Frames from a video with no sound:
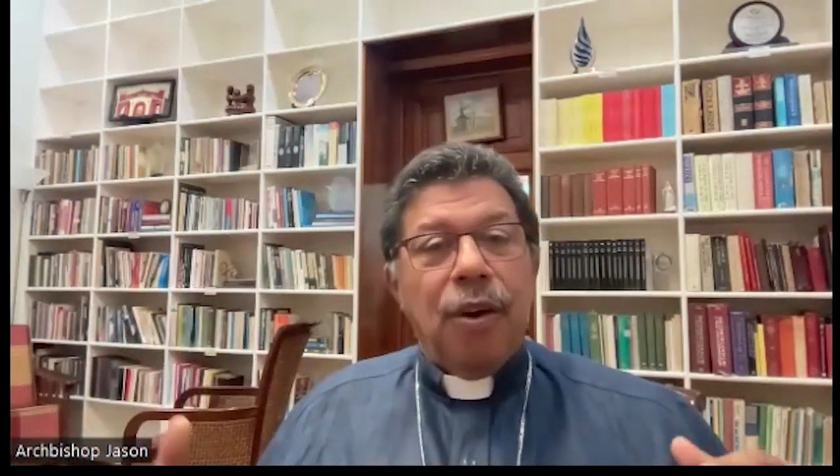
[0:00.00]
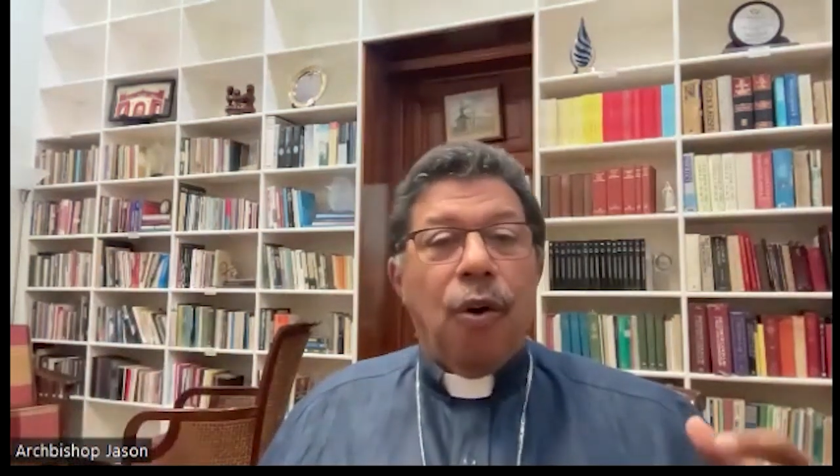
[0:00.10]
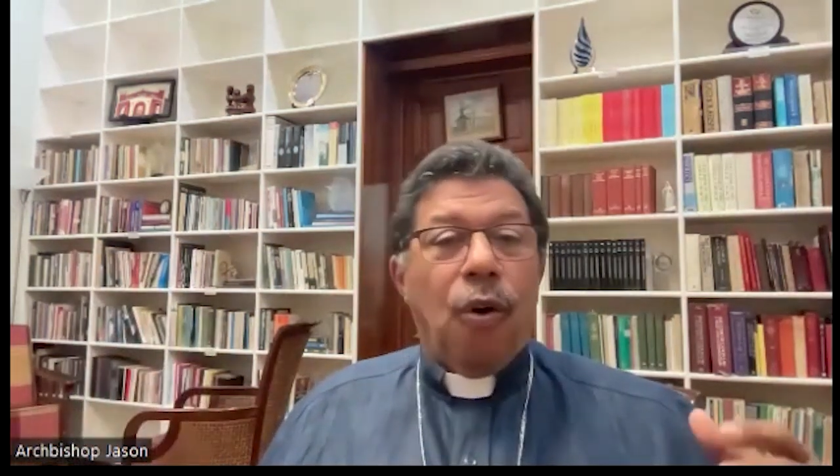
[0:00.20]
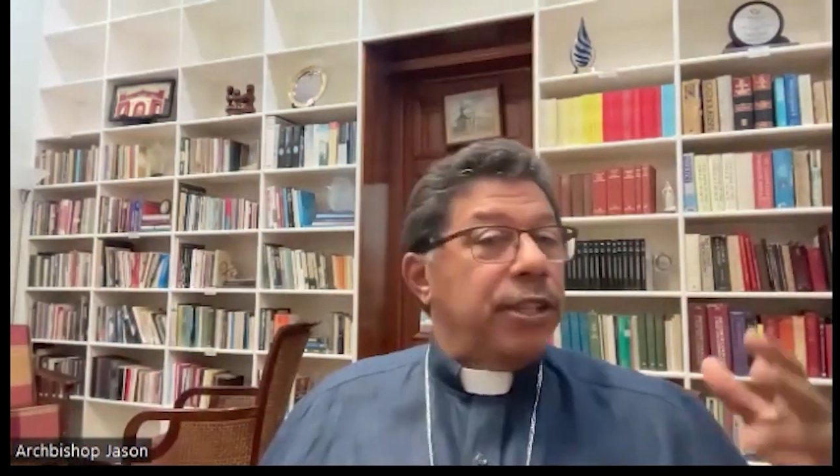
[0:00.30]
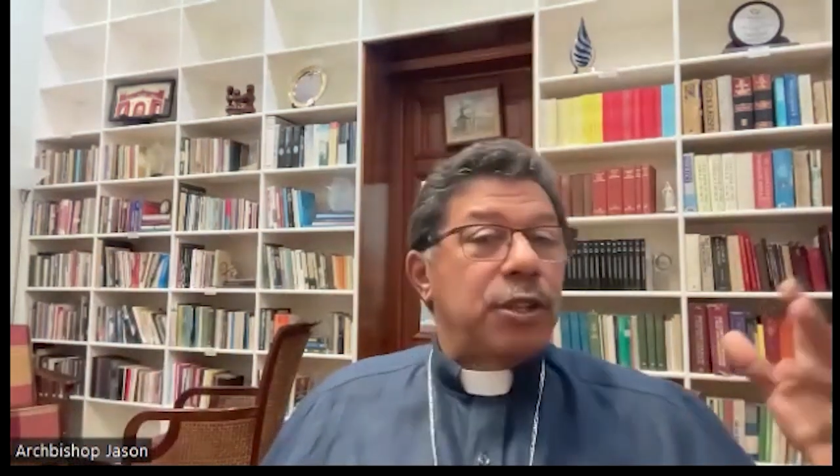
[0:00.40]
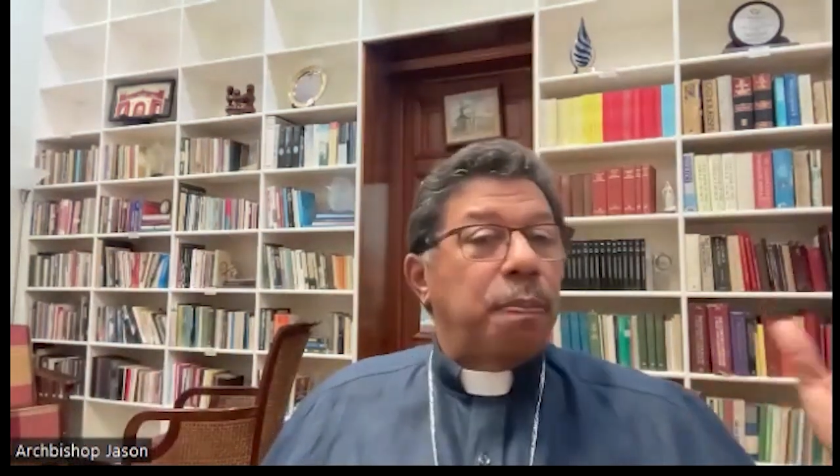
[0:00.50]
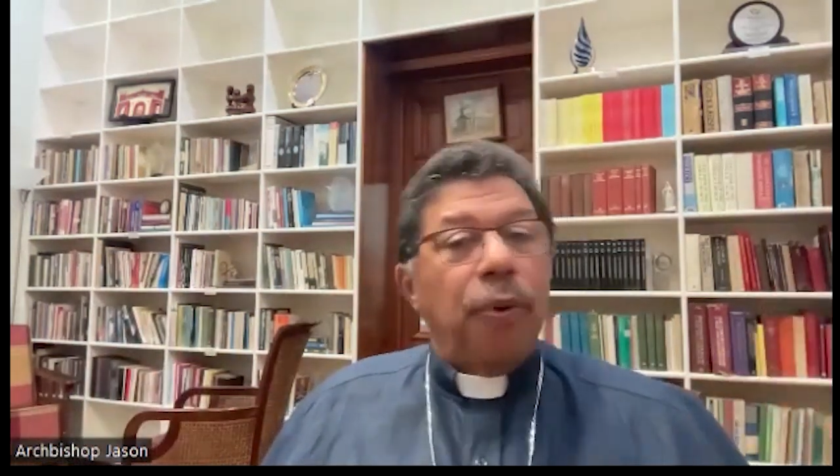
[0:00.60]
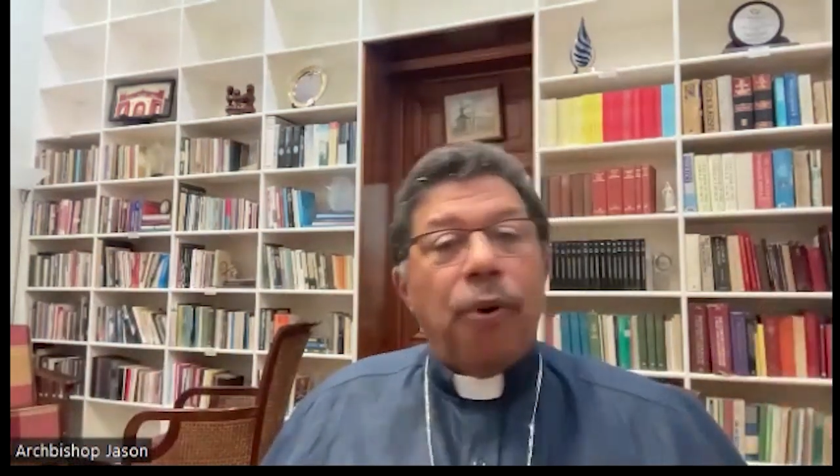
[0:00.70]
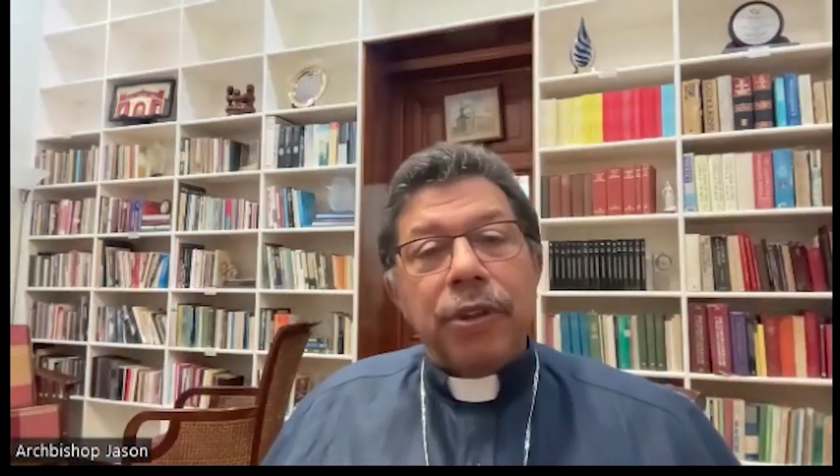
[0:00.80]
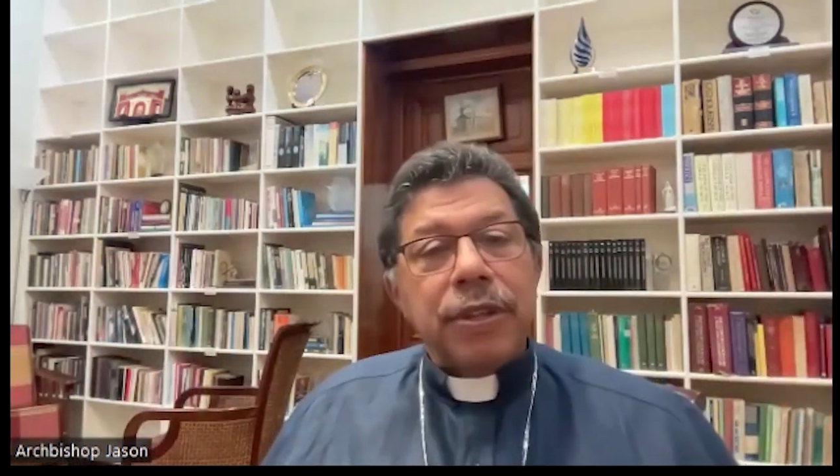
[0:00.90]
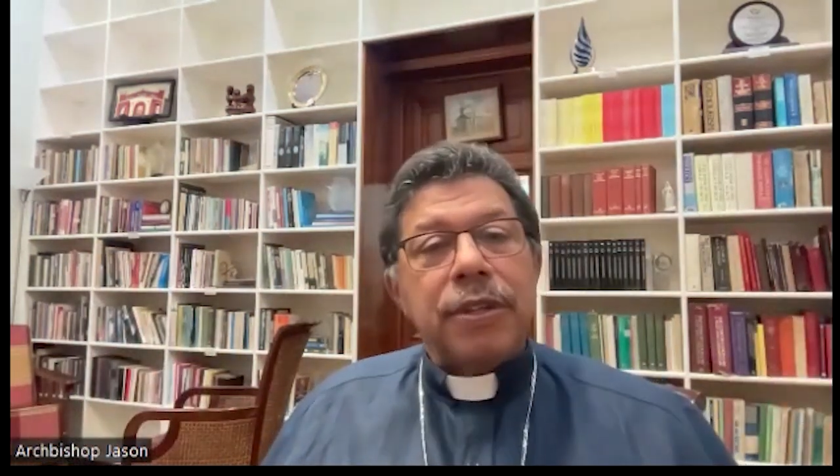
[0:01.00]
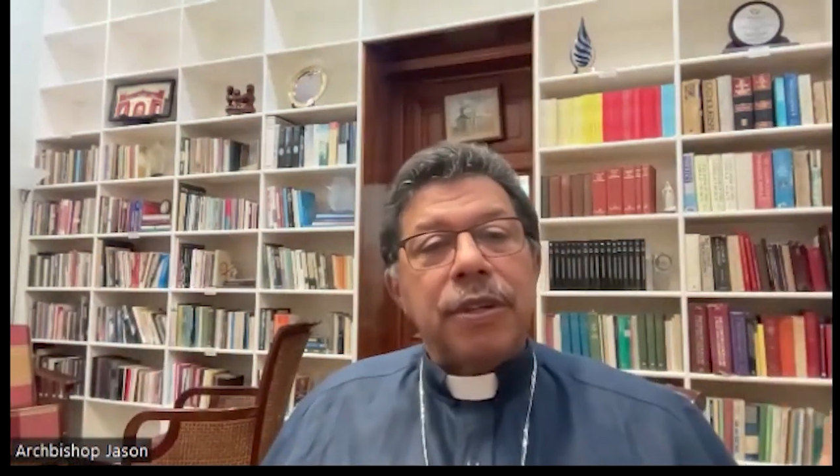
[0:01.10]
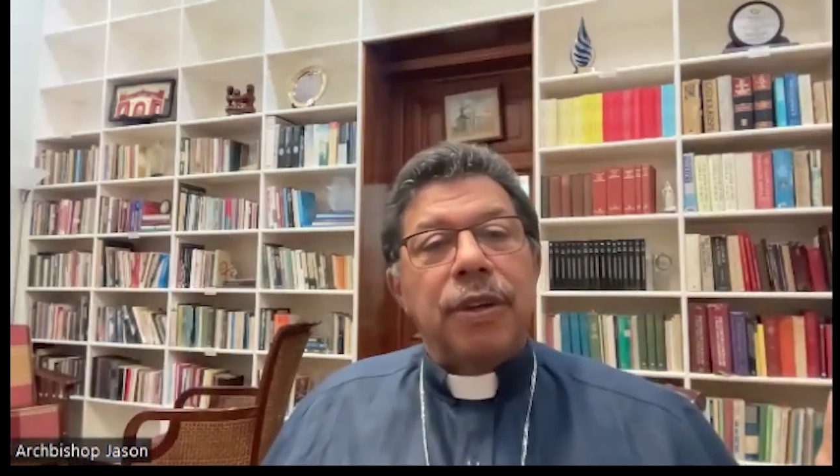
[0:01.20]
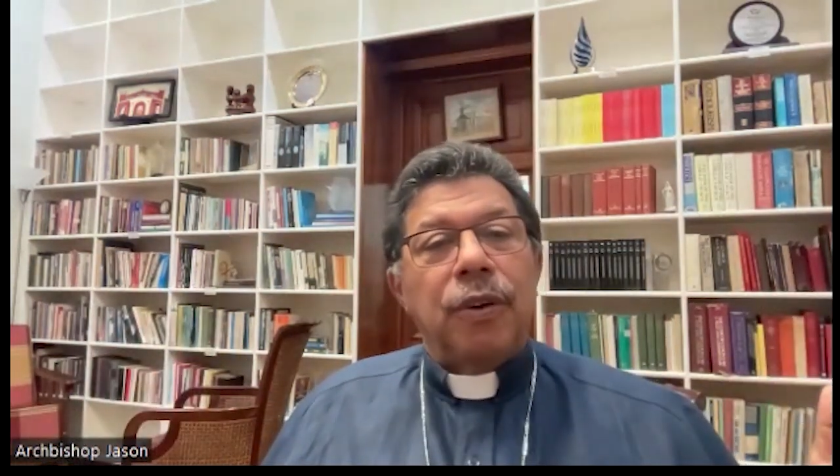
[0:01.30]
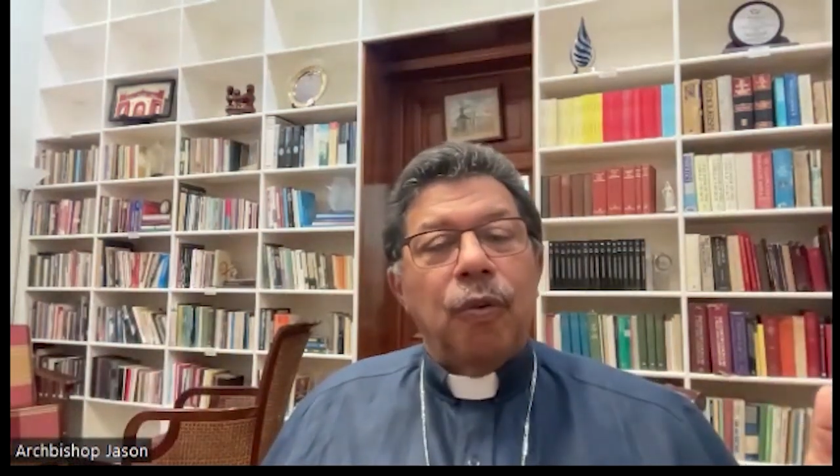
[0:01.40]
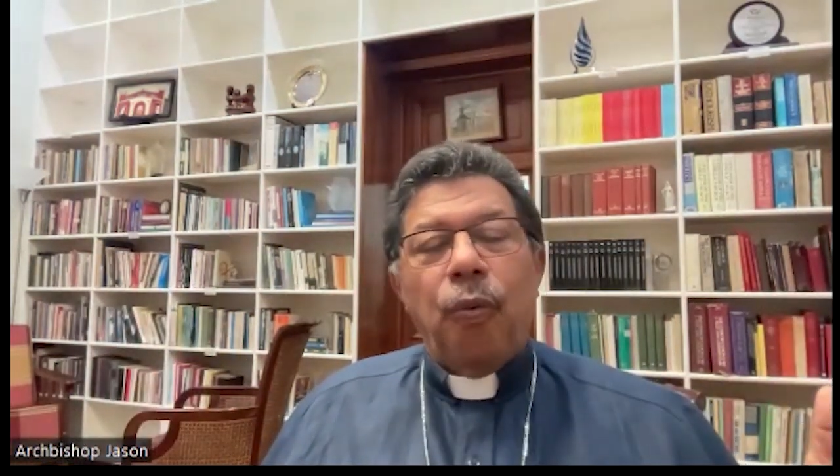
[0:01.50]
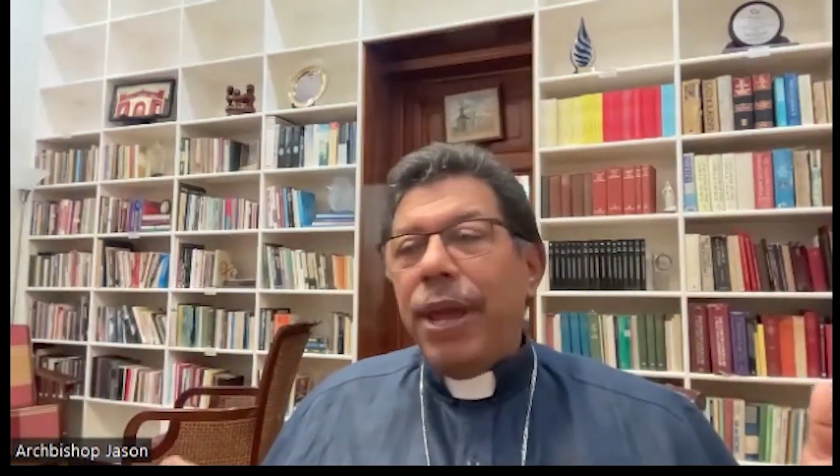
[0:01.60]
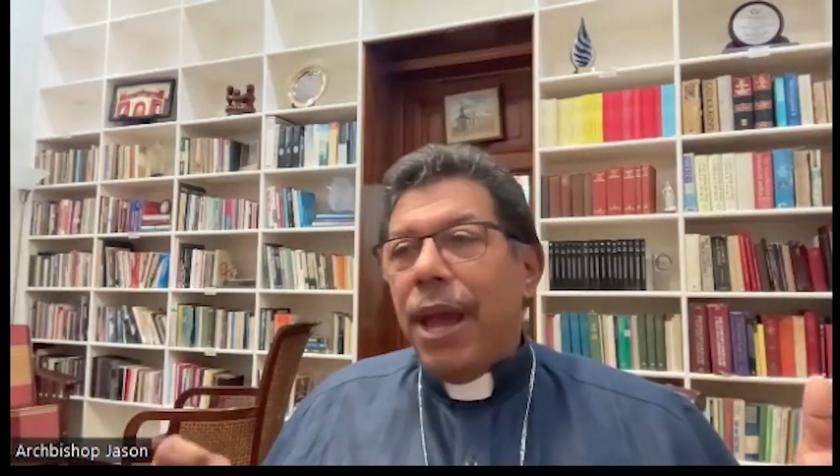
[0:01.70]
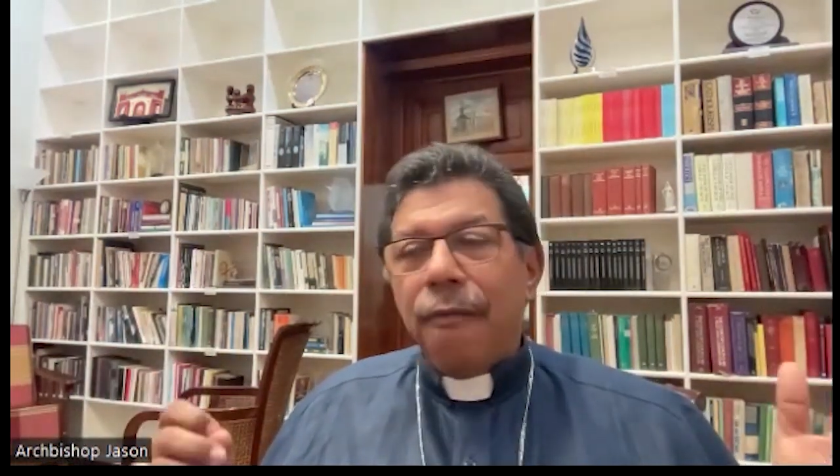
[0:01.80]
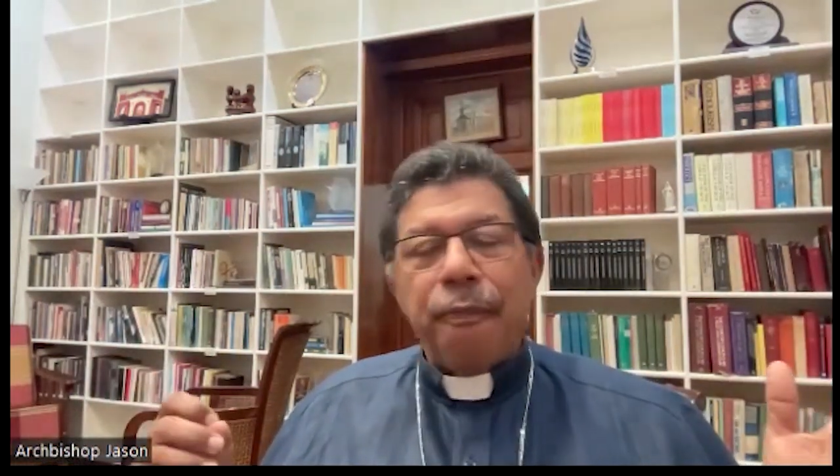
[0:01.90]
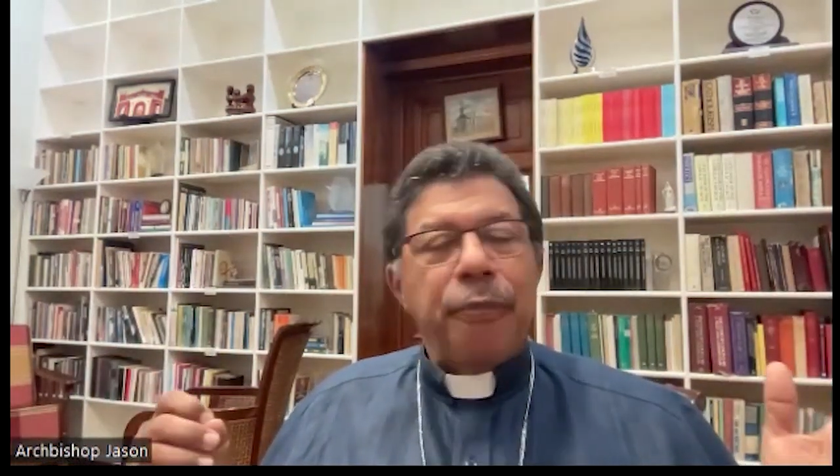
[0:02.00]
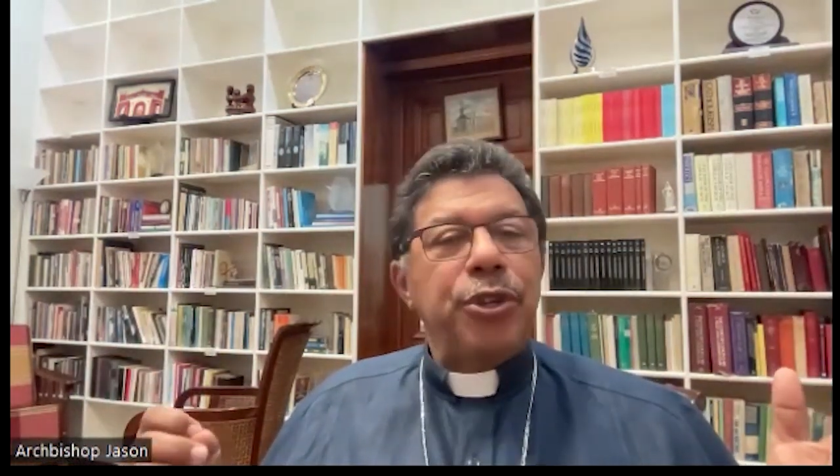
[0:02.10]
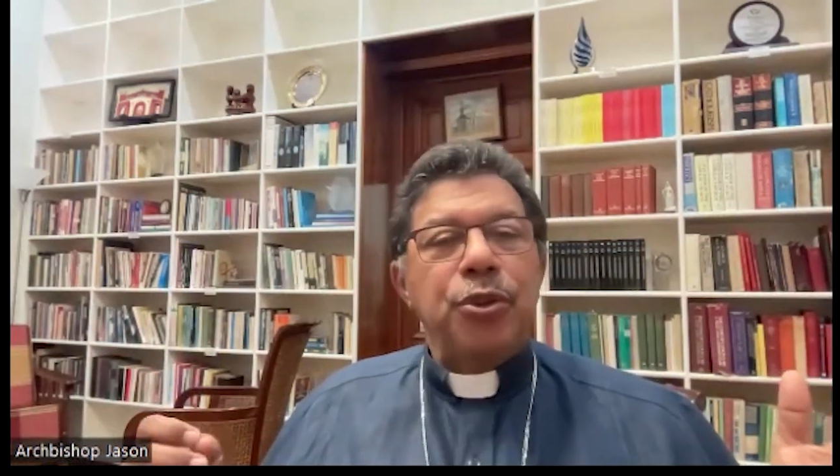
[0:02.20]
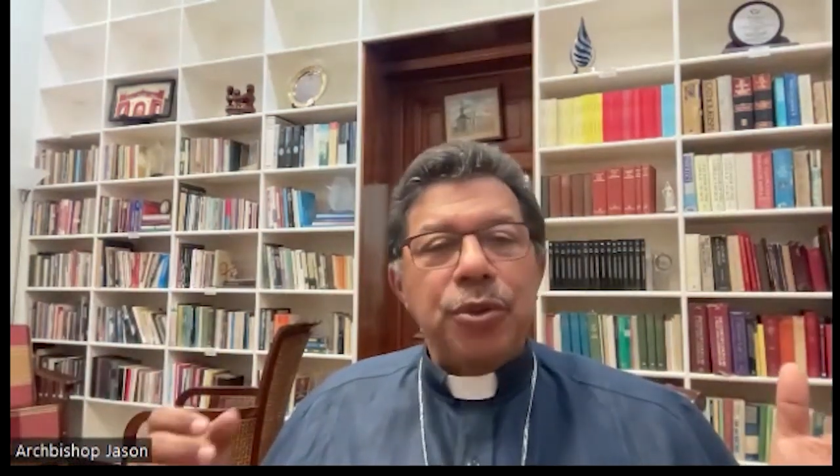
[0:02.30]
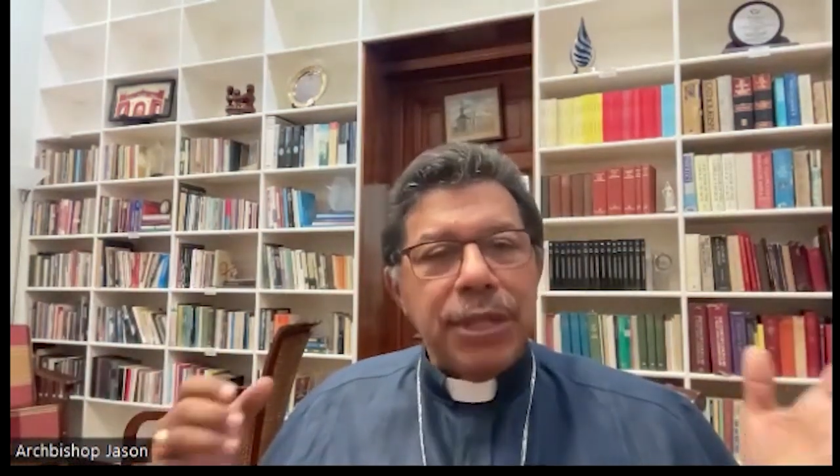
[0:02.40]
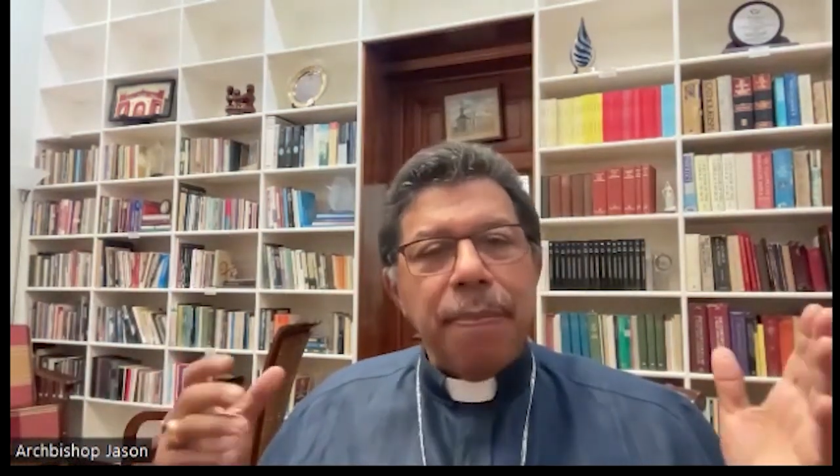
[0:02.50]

or in sports, we have produced the